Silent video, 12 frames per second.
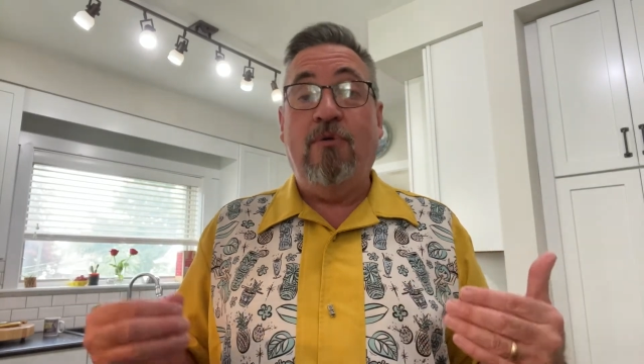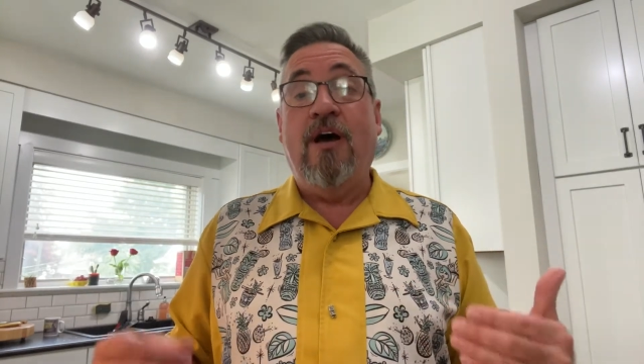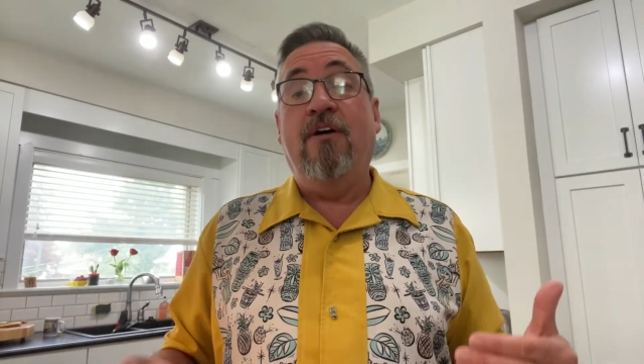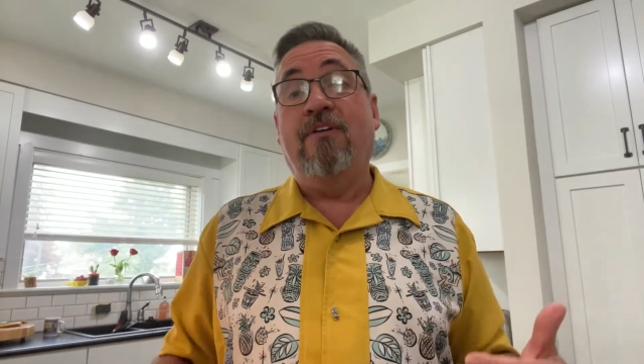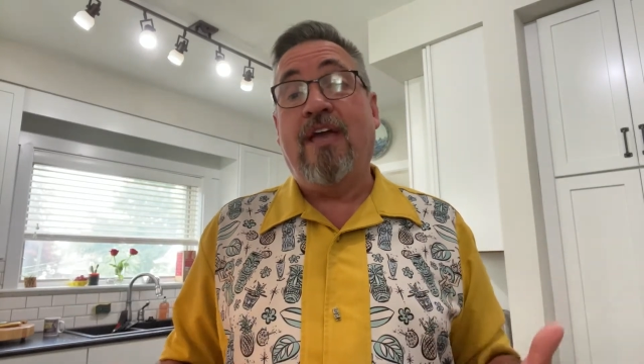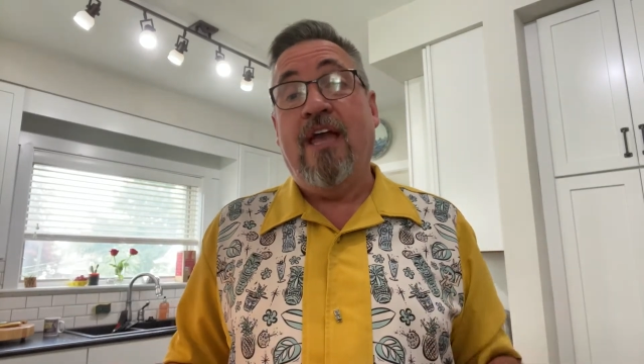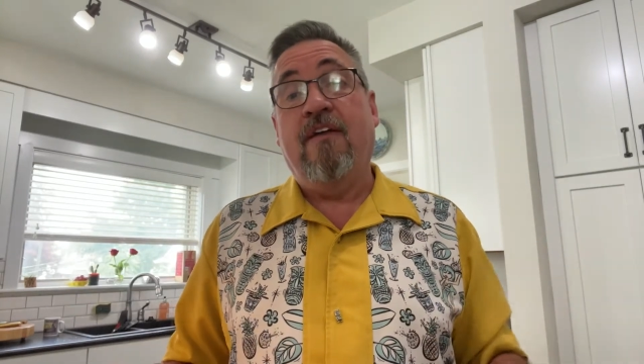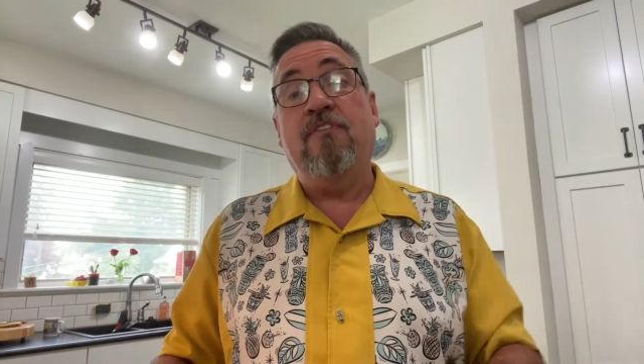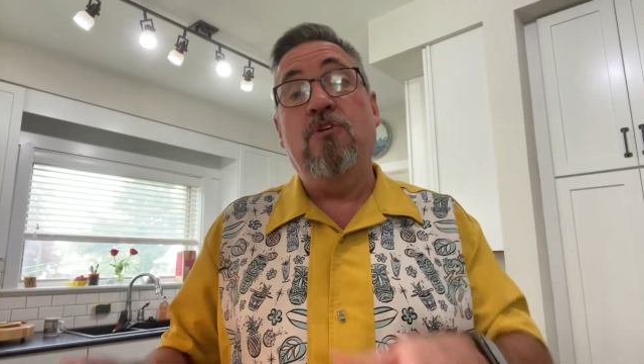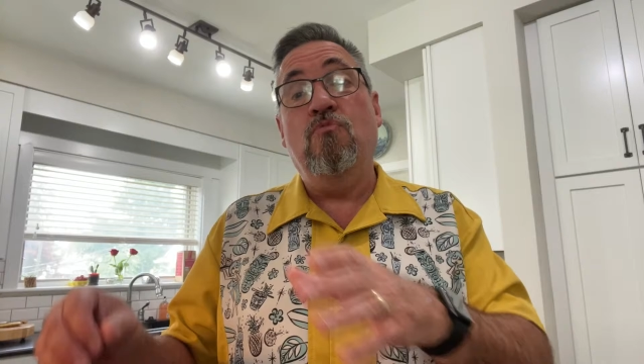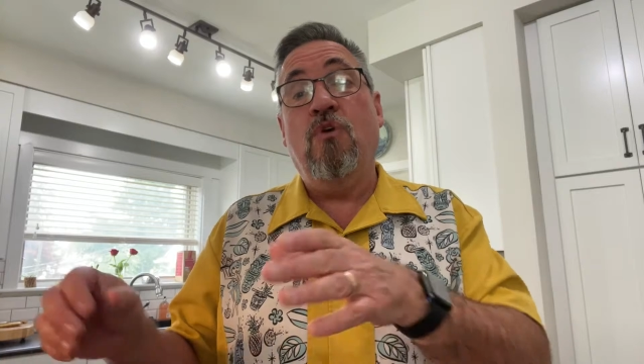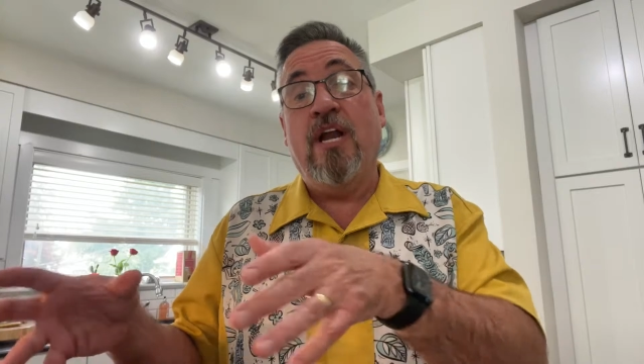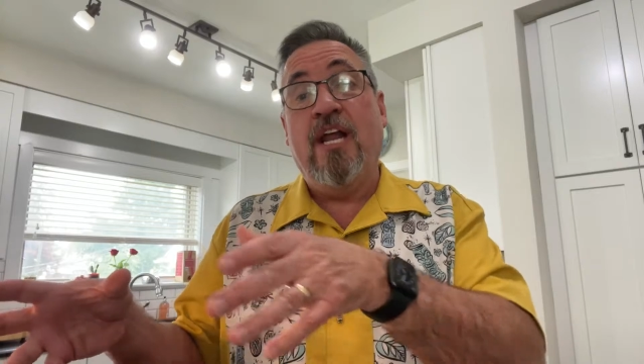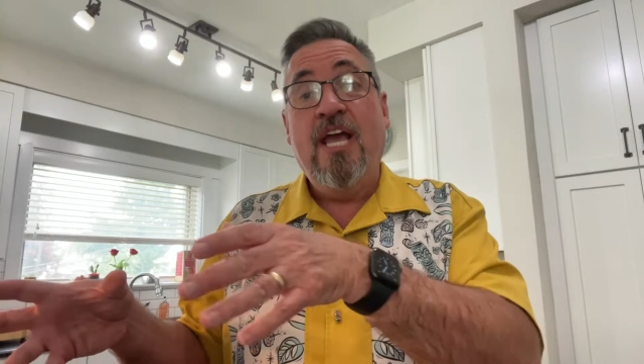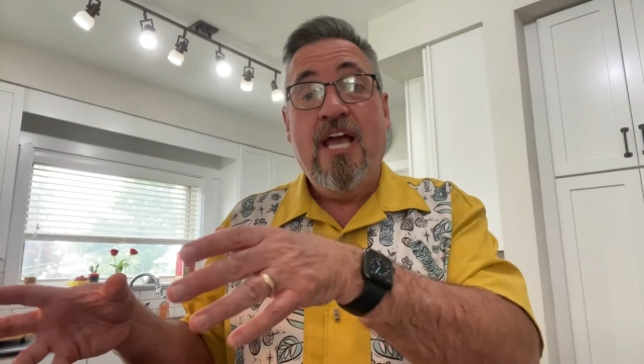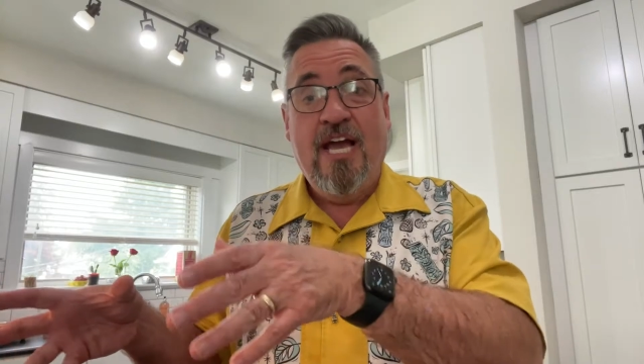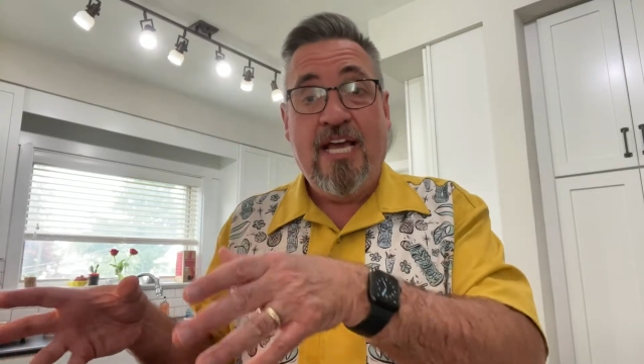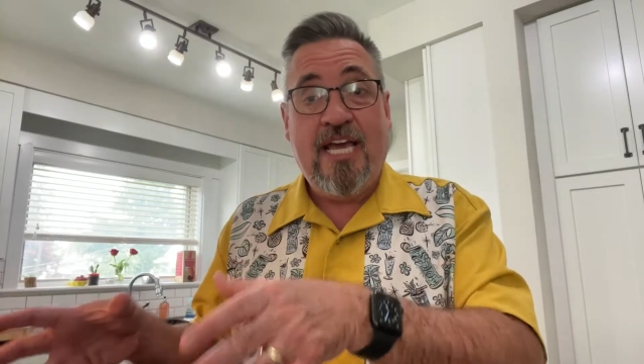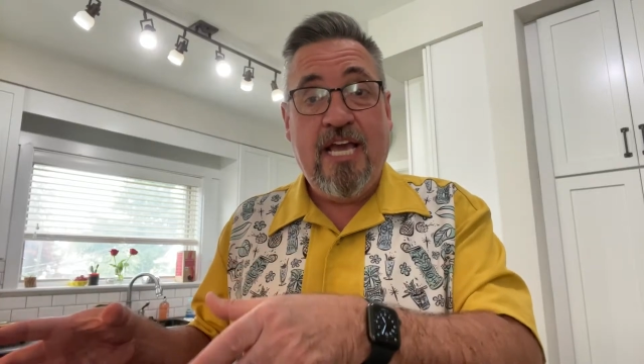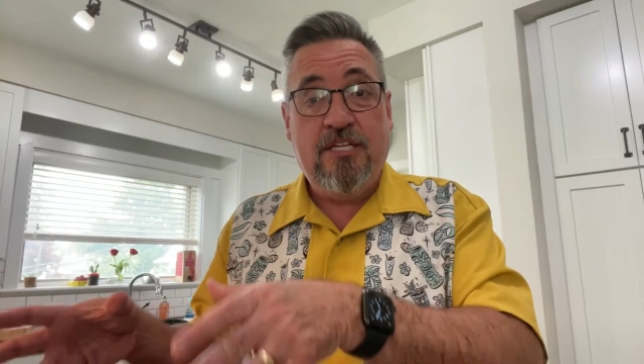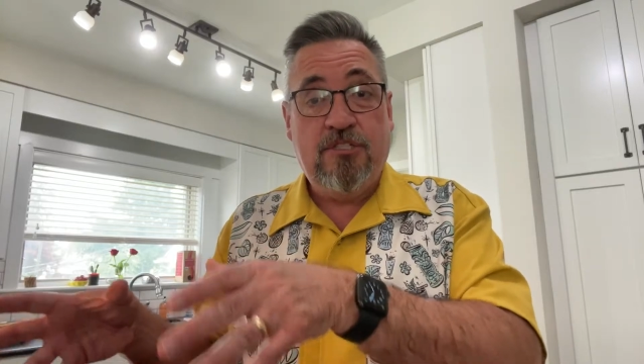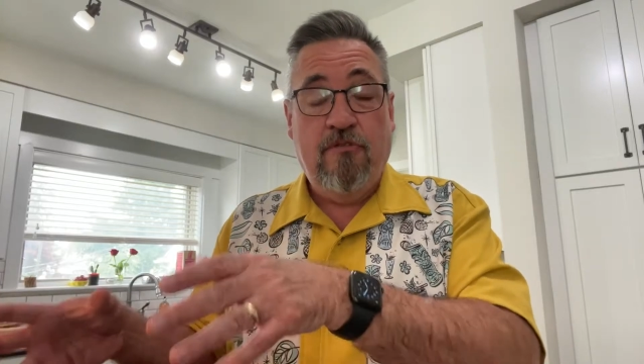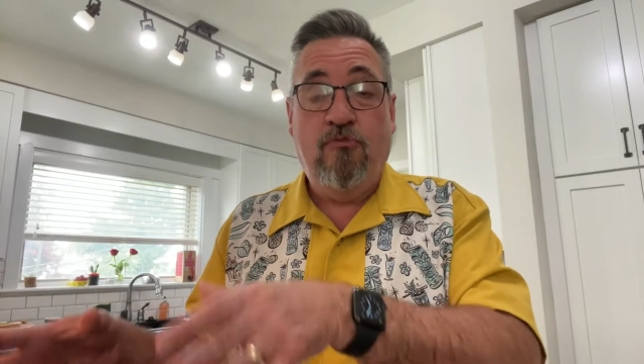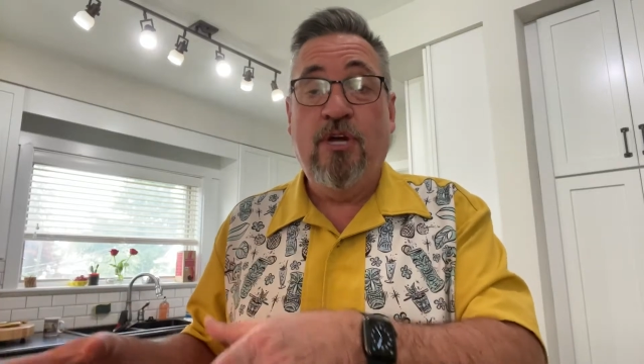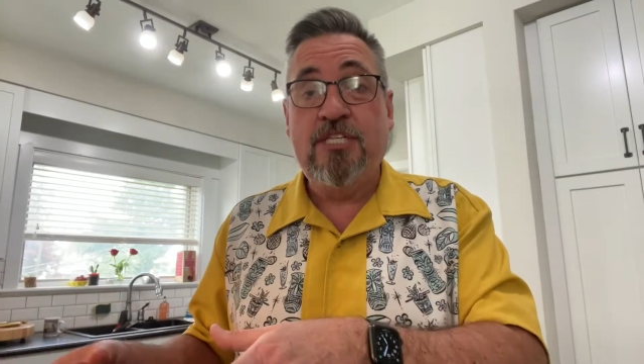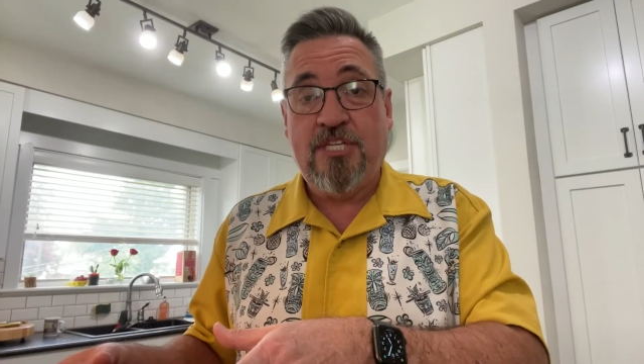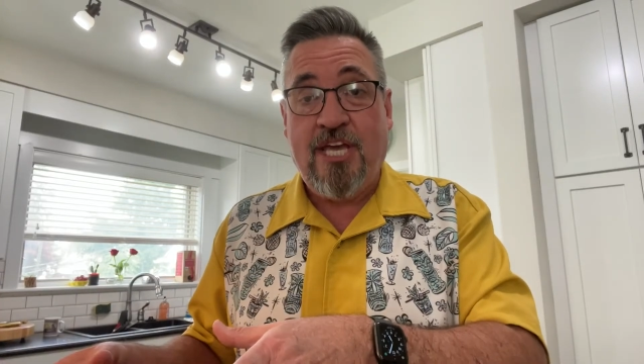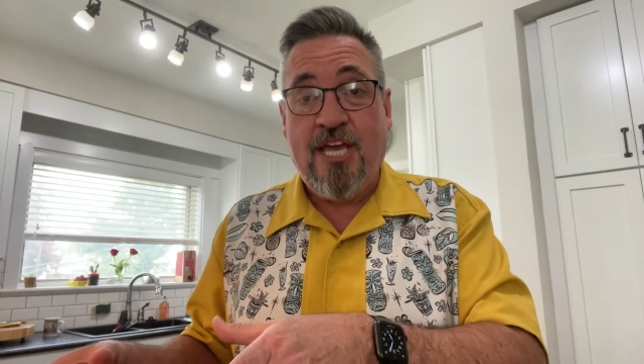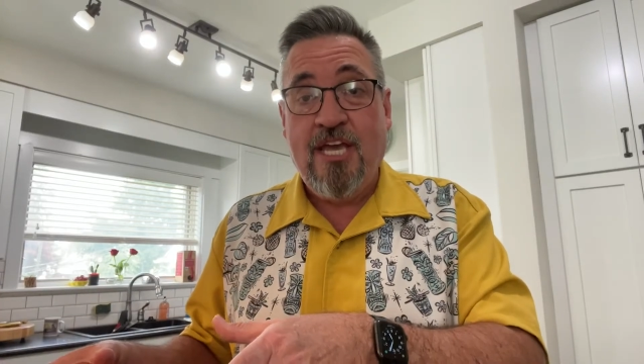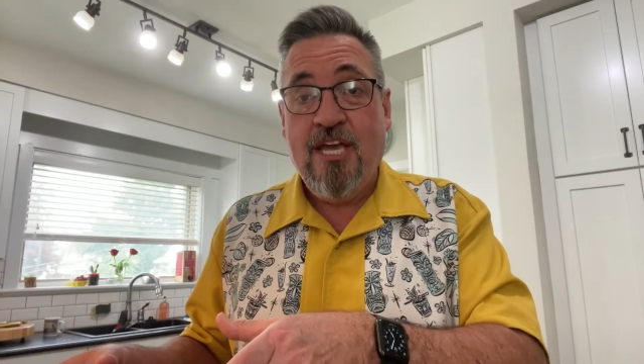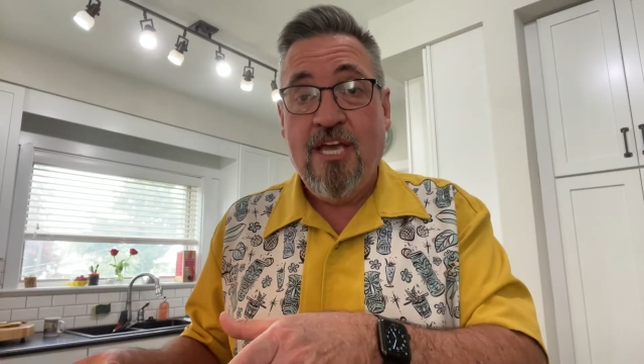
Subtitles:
well, okay, if you want a case of whiskey,